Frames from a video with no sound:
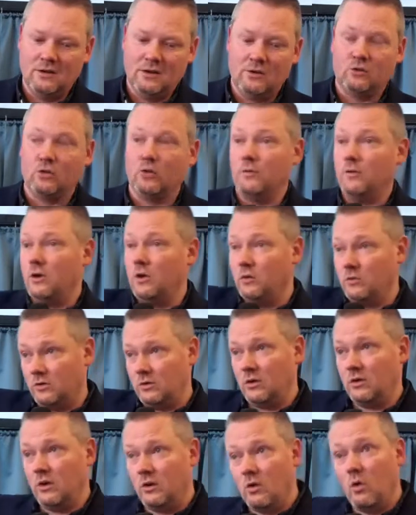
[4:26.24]
So if you're using
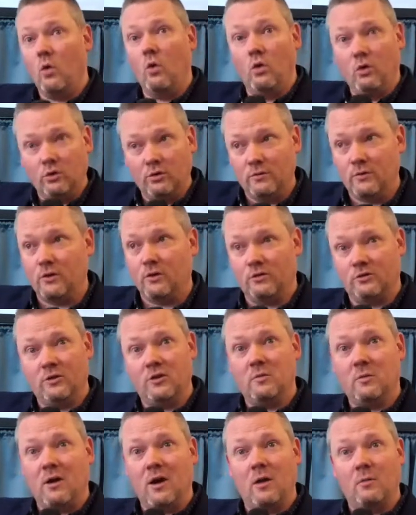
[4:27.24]
an older version of
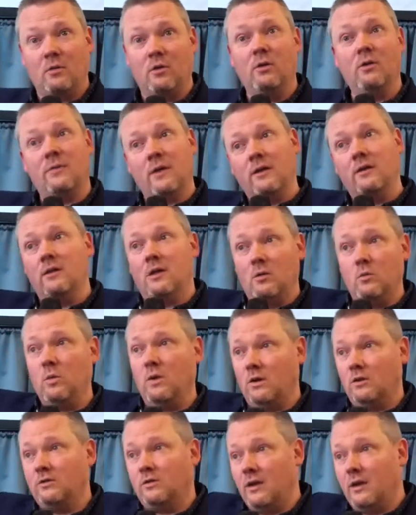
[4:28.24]
the Bible, then it
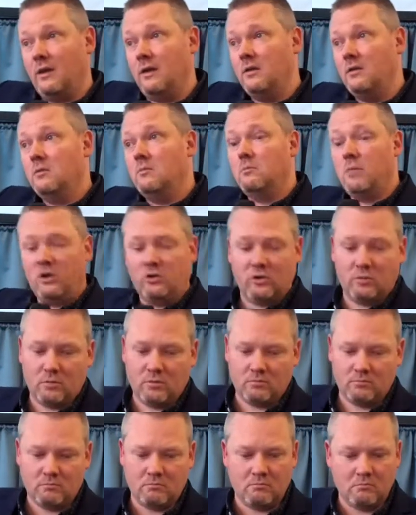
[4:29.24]
will say bishop.
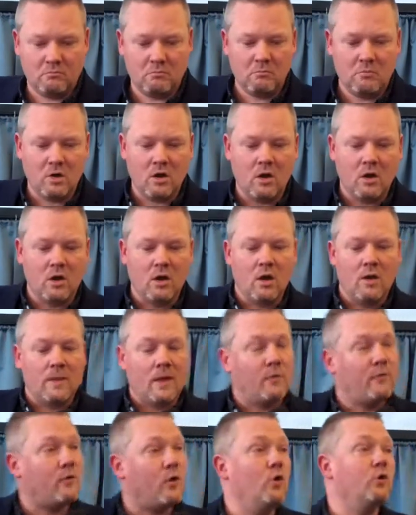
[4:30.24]

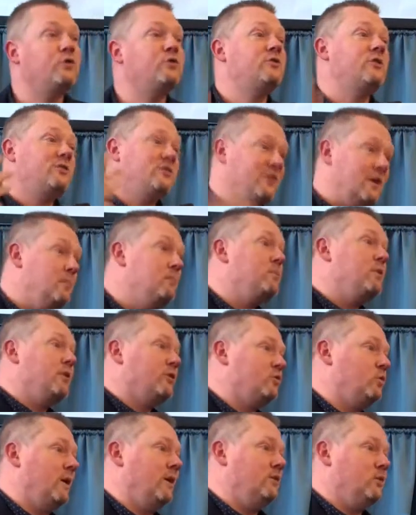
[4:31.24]
Now for us, the
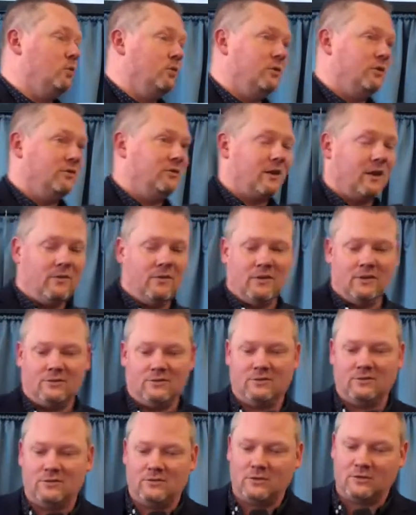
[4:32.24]
simplest way to understand
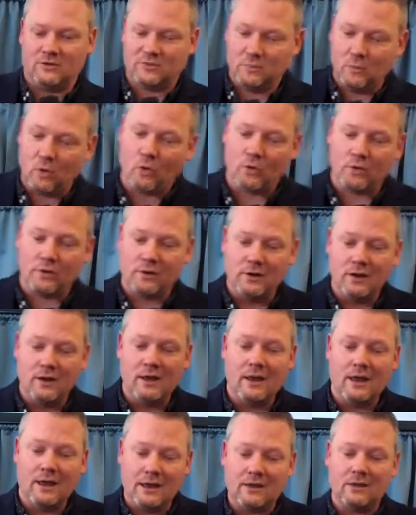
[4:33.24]
this morning
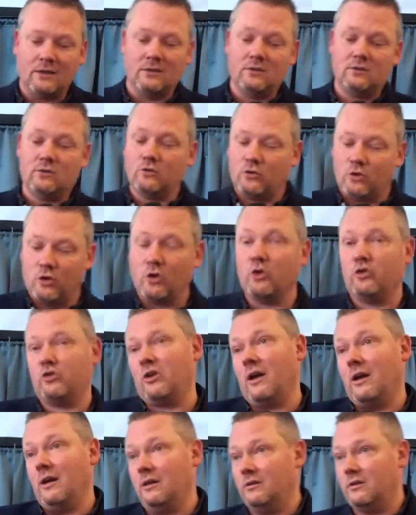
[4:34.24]
is church
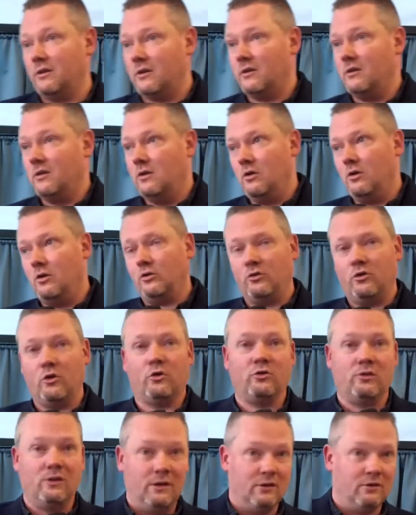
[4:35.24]
elder or
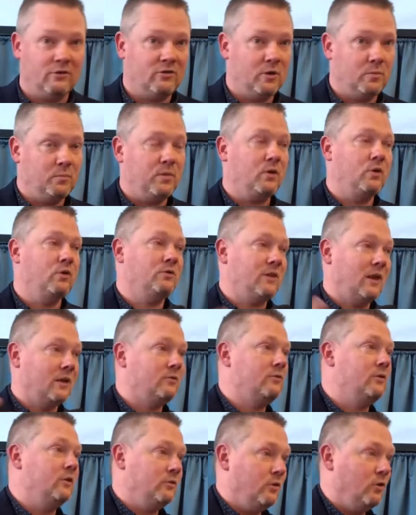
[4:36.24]
church leadership, because
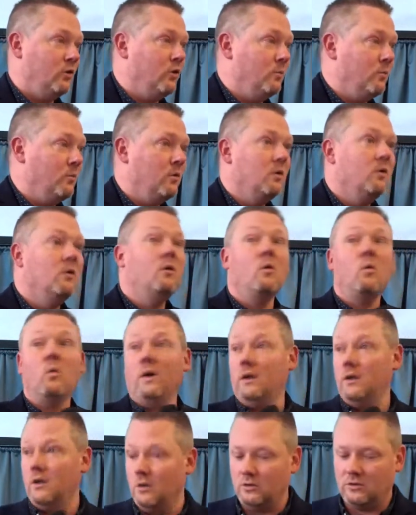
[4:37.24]
that's the term we
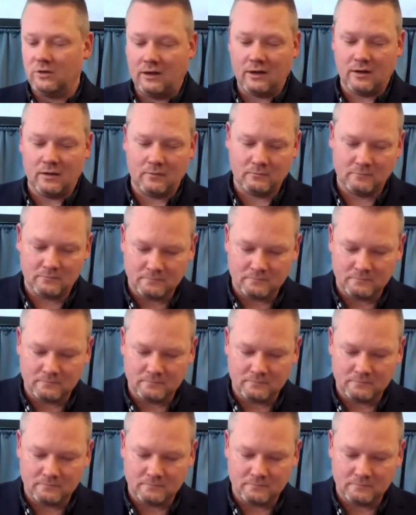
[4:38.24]
use here.